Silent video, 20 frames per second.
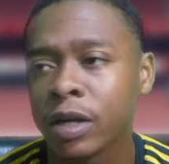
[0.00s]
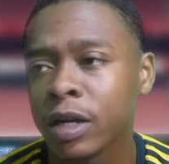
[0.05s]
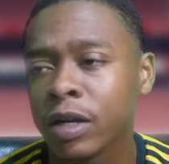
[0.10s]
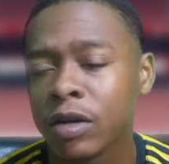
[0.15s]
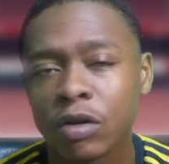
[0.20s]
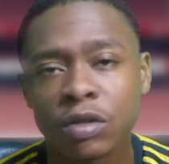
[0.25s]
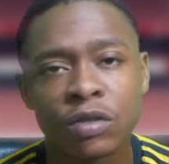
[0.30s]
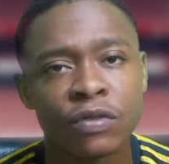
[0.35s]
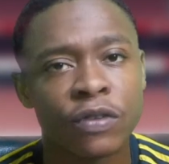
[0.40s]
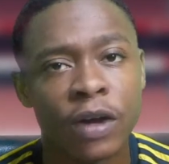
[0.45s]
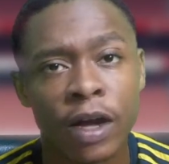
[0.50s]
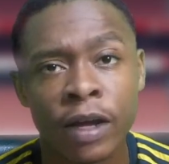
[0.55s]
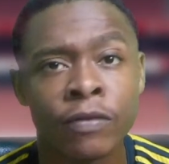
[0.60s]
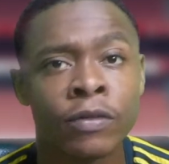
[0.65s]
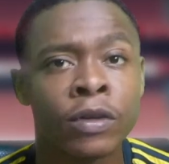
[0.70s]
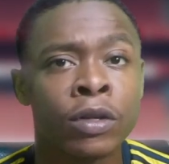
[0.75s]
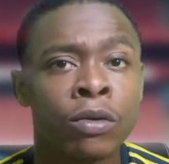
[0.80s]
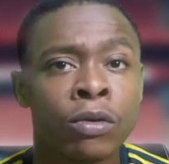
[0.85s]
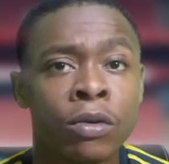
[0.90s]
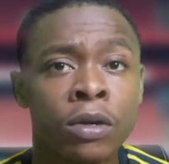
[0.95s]
They lost
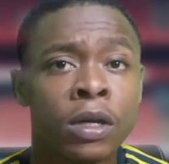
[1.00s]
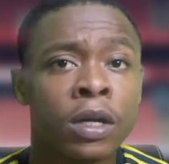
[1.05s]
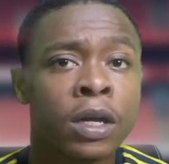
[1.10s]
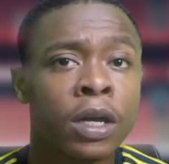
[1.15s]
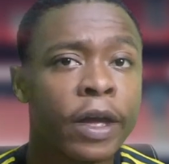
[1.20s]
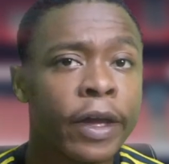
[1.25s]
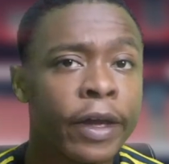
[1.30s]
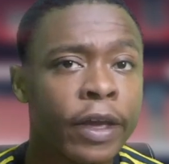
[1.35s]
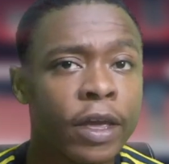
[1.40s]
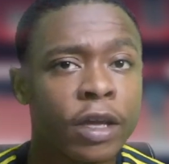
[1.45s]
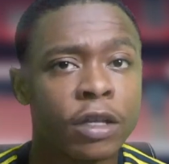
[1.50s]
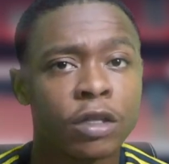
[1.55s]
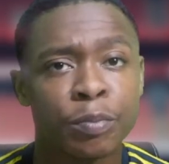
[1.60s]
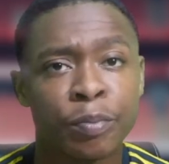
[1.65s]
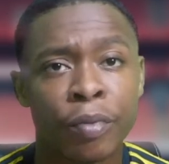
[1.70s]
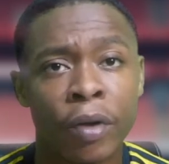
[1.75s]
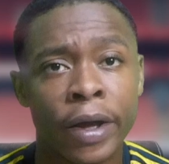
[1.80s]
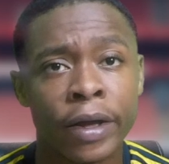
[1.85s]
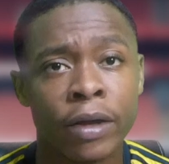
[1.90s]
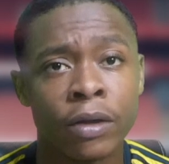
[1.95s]
5-0 against
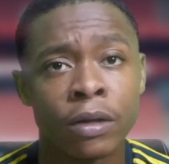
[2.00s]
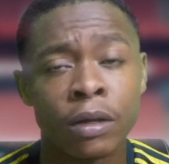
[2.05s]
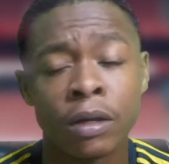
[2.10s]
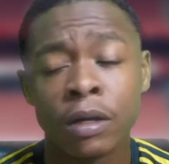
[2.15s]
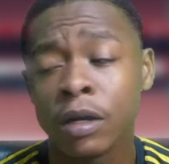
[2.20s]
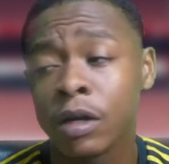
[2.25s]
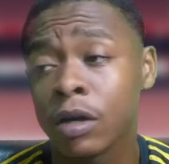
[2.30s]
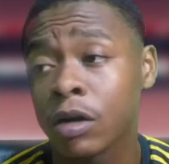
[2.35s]
Brighton.